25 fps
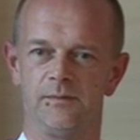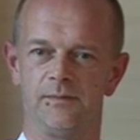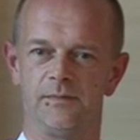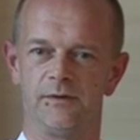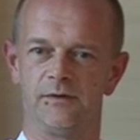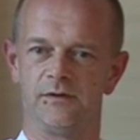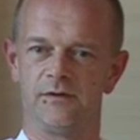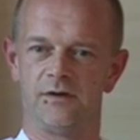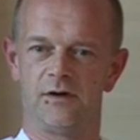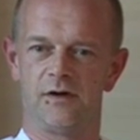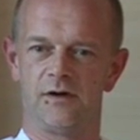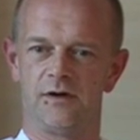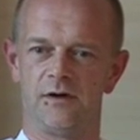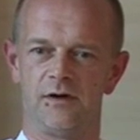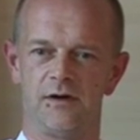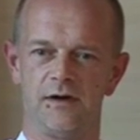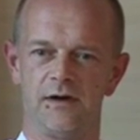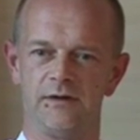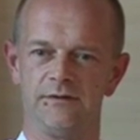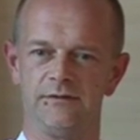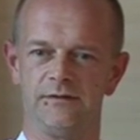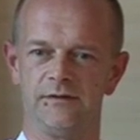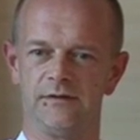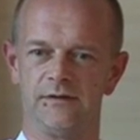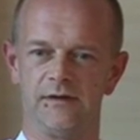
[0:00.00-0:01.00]
but no, no,
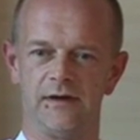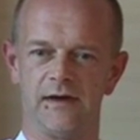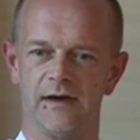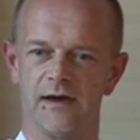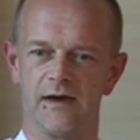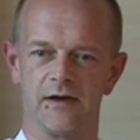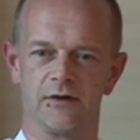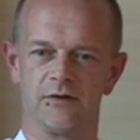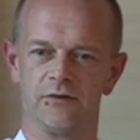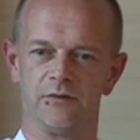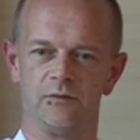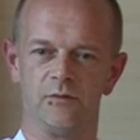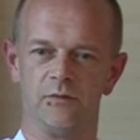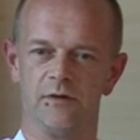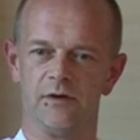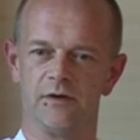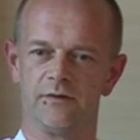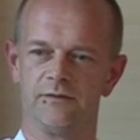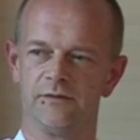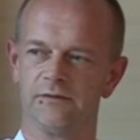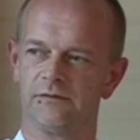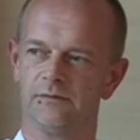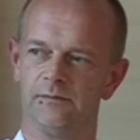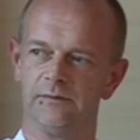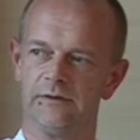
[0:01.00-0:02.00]
I'd, I could not
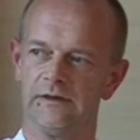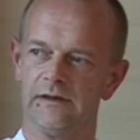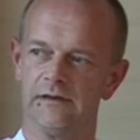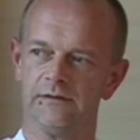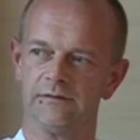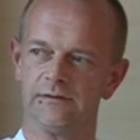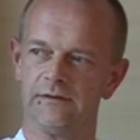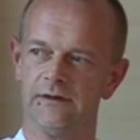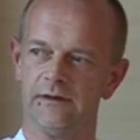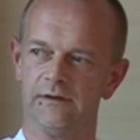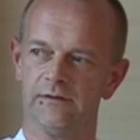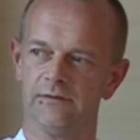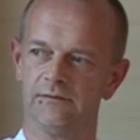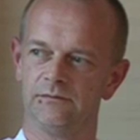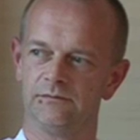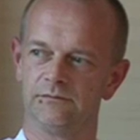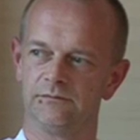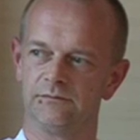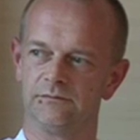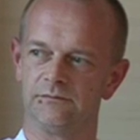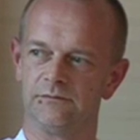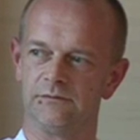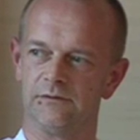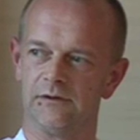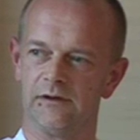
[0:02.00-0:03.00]
work for somebody else now.
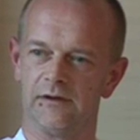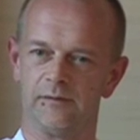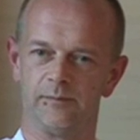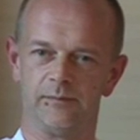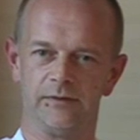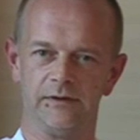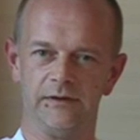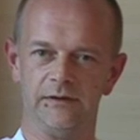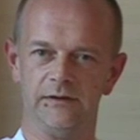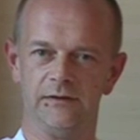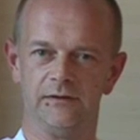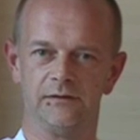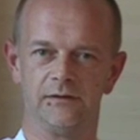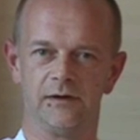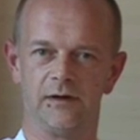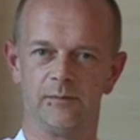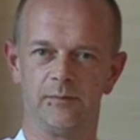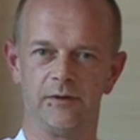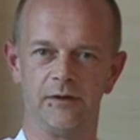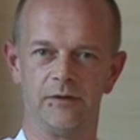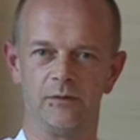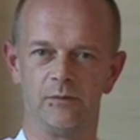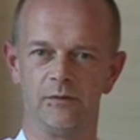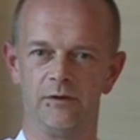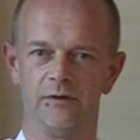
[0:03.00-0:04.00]
I'd be, I'd
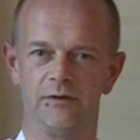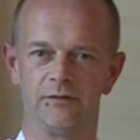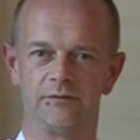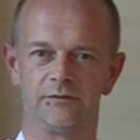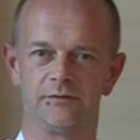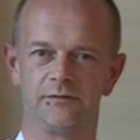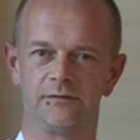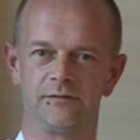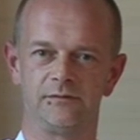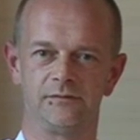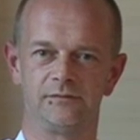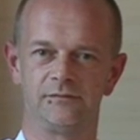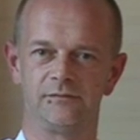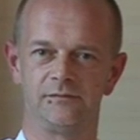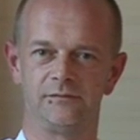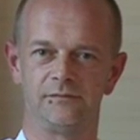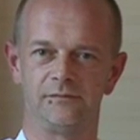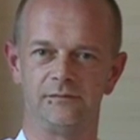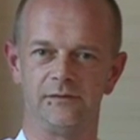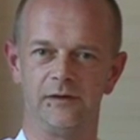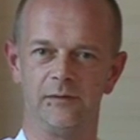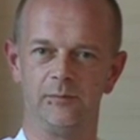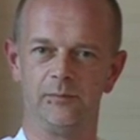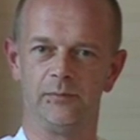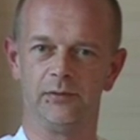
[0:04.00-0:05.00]
be the worst
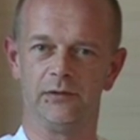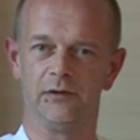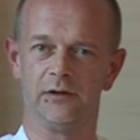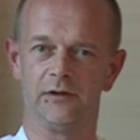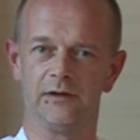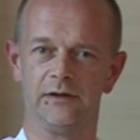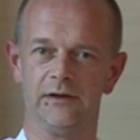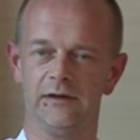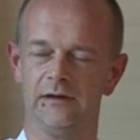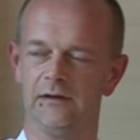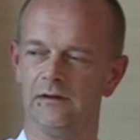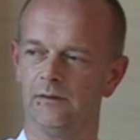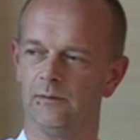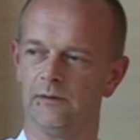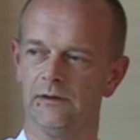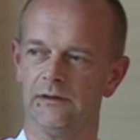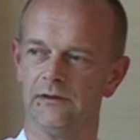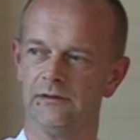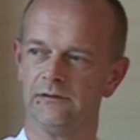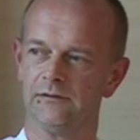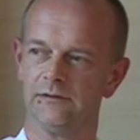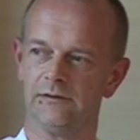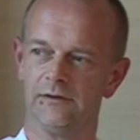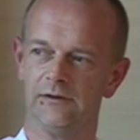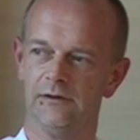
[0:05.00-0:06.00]
employee in the
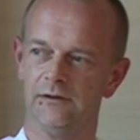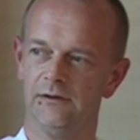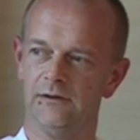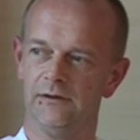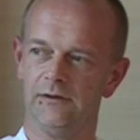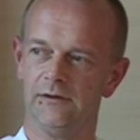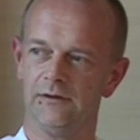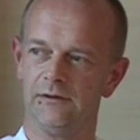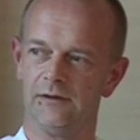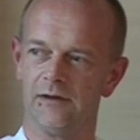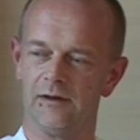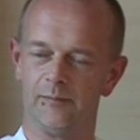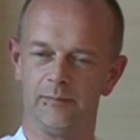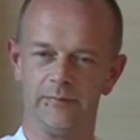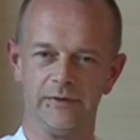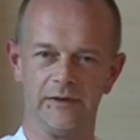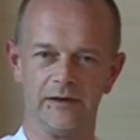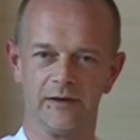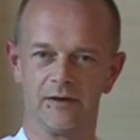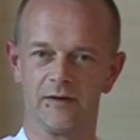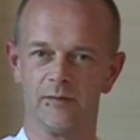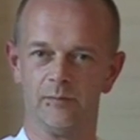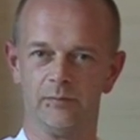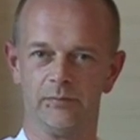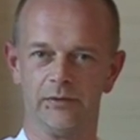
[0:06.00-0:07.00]
world. I'd be
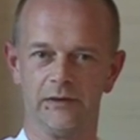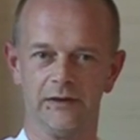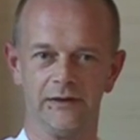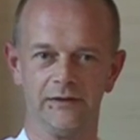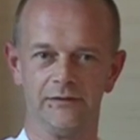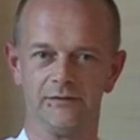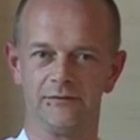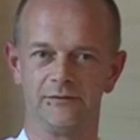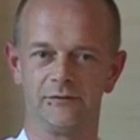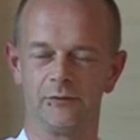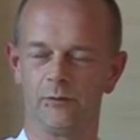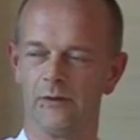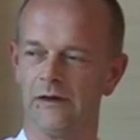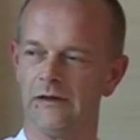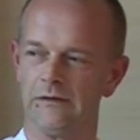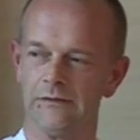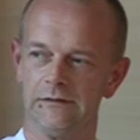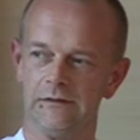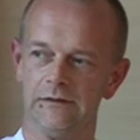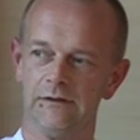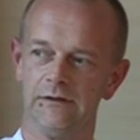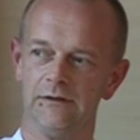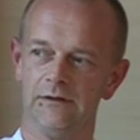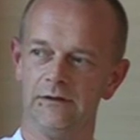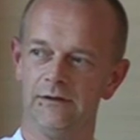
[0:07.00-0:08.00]
a complete twat.
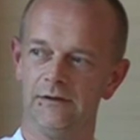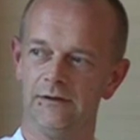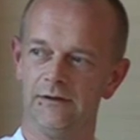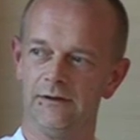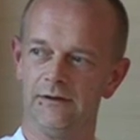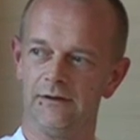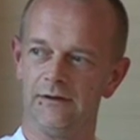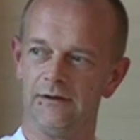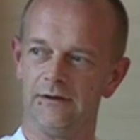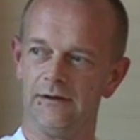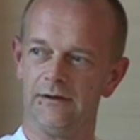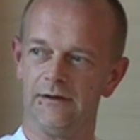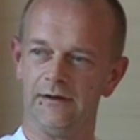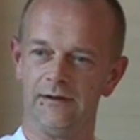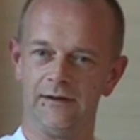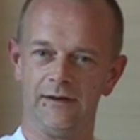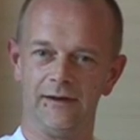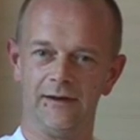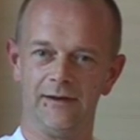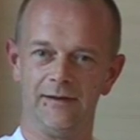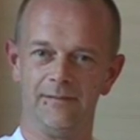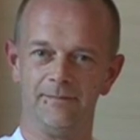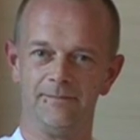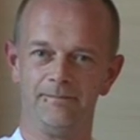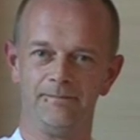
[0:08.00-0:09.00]

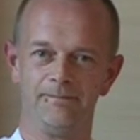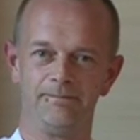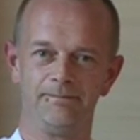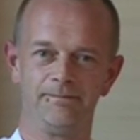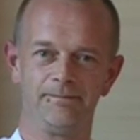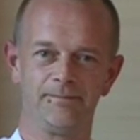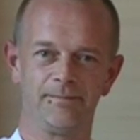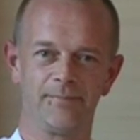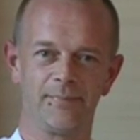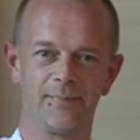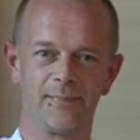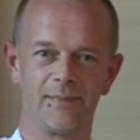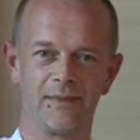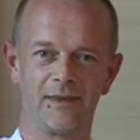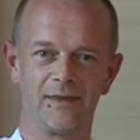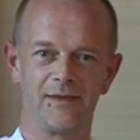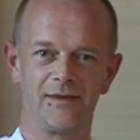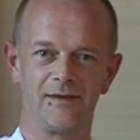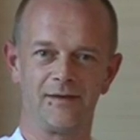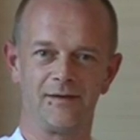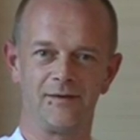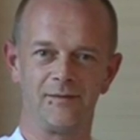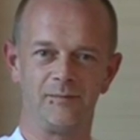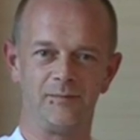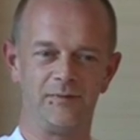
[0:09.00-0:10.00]
Um,
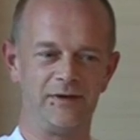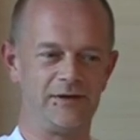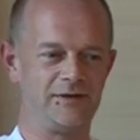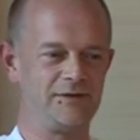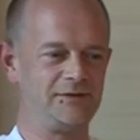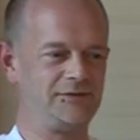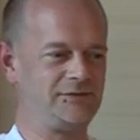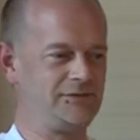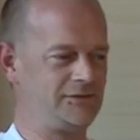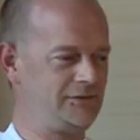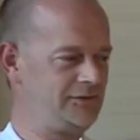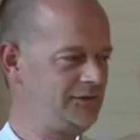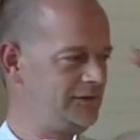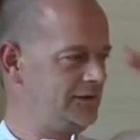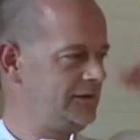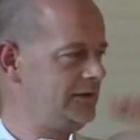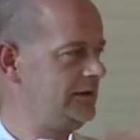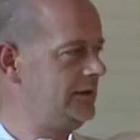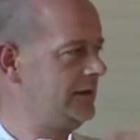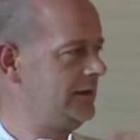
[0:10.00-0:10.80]
because you,